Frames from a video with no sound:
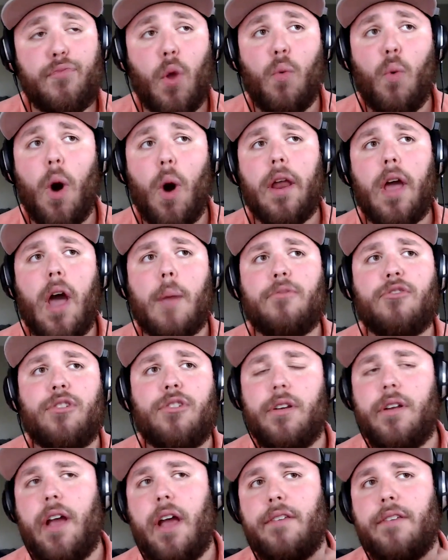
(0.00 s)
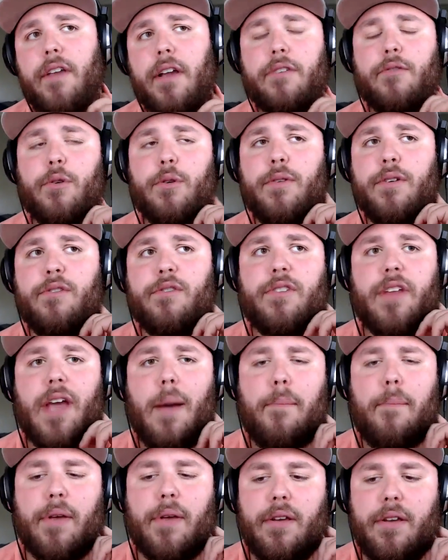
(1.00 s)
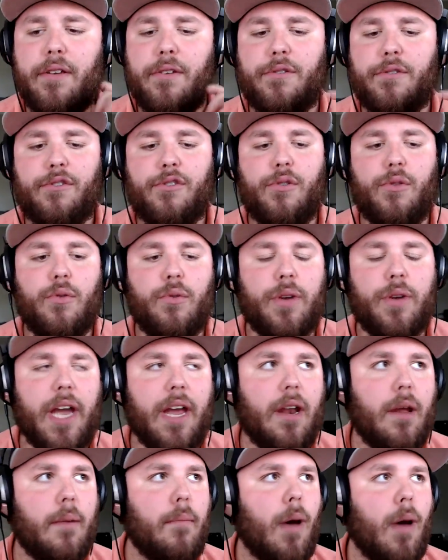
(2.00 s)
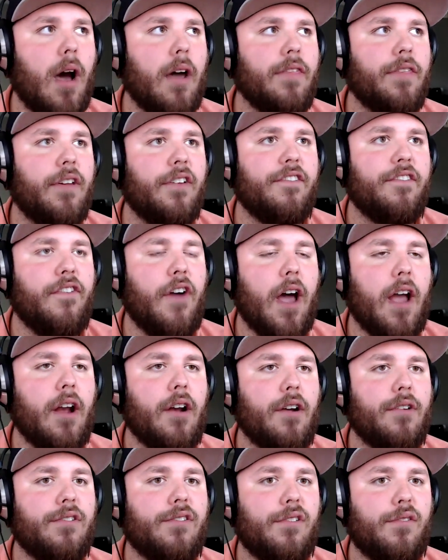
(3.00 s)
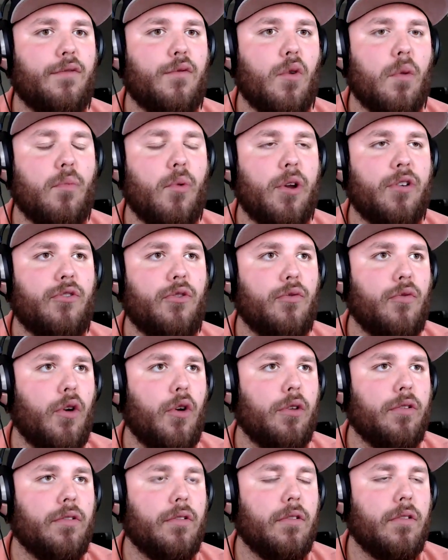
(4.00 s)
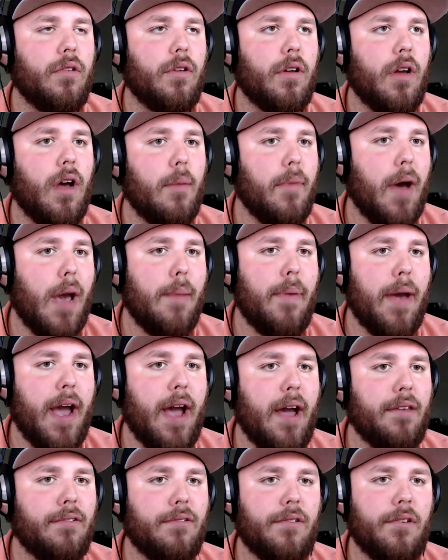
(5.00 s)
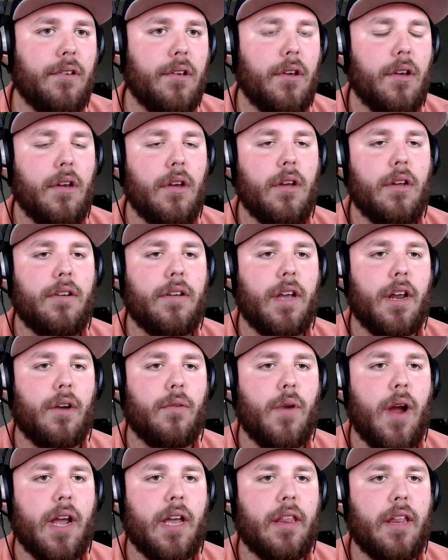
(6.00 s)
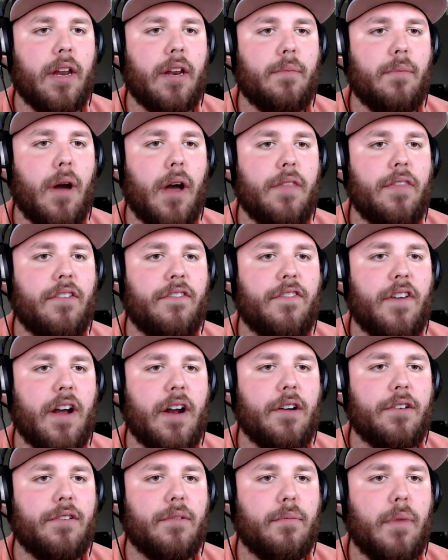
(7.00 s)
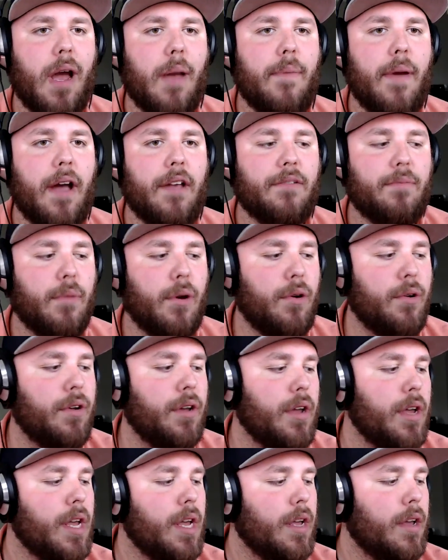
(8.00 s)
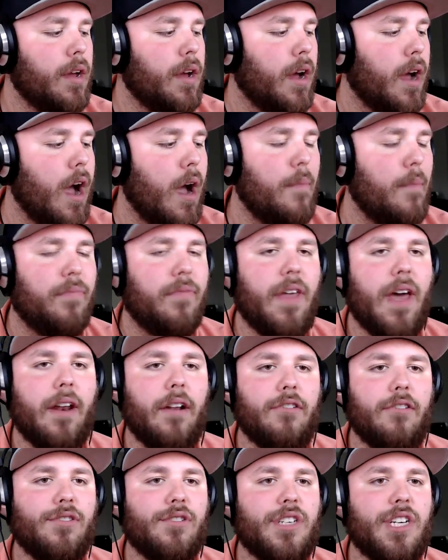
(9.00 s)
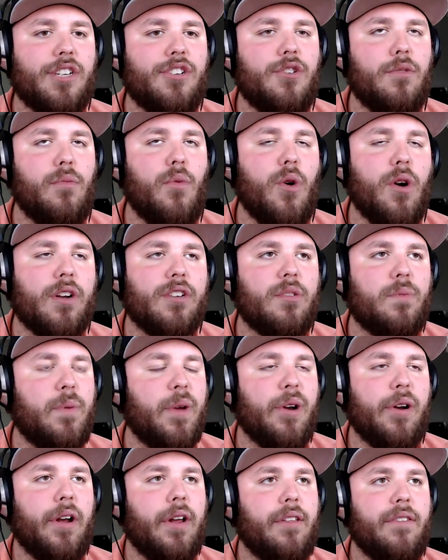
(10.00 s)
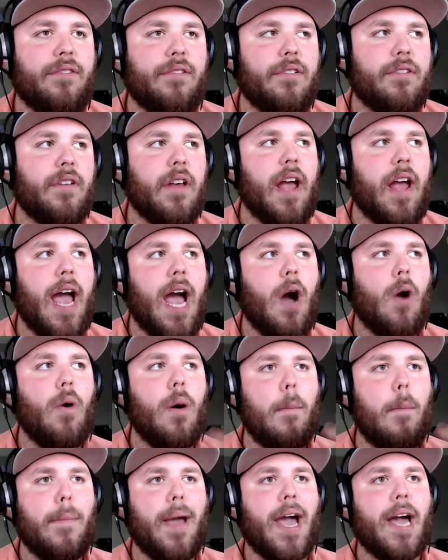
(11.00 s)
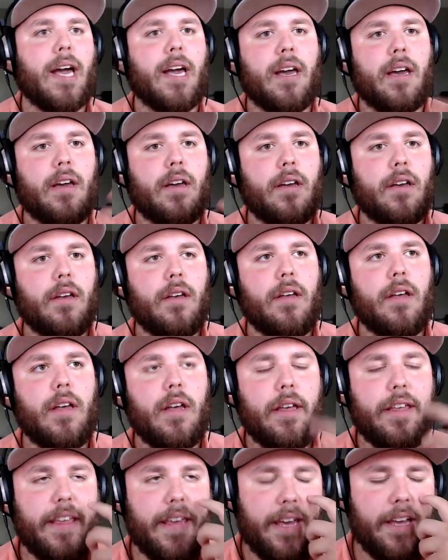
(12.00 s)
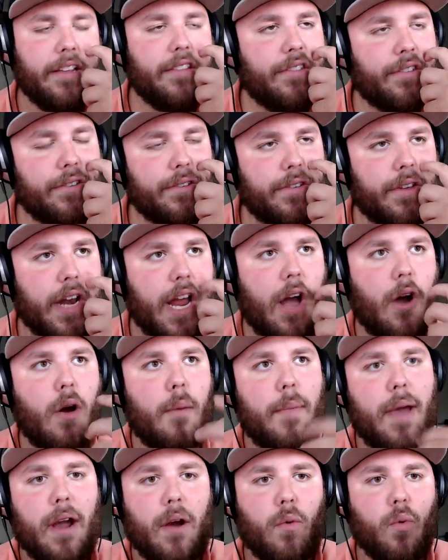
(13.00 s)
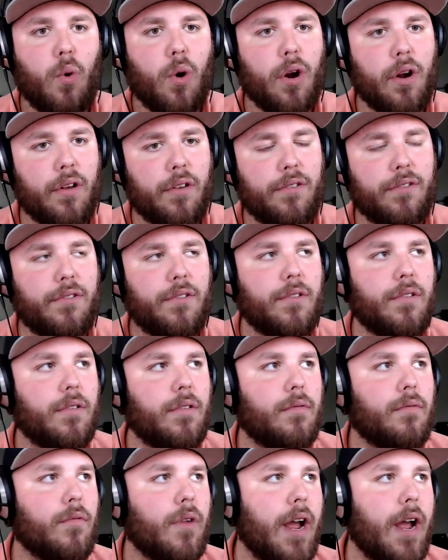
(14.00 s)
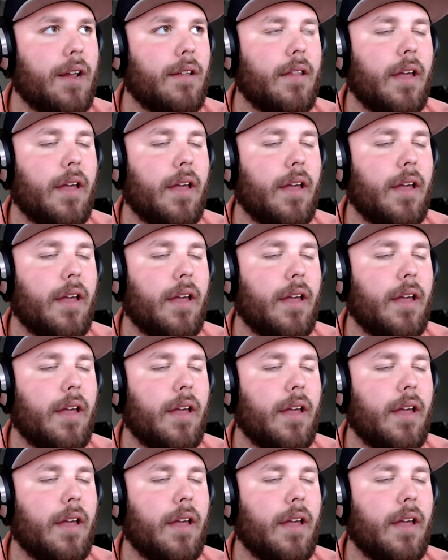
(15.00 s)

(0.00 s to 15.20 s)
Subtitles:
One option as like sort of a step is to get a mod that fires in 4.2 volt bypass, to get a regulated mod that fires in bypass mode. That'll just get you more experienced to how a mech hits and how a mech works, right?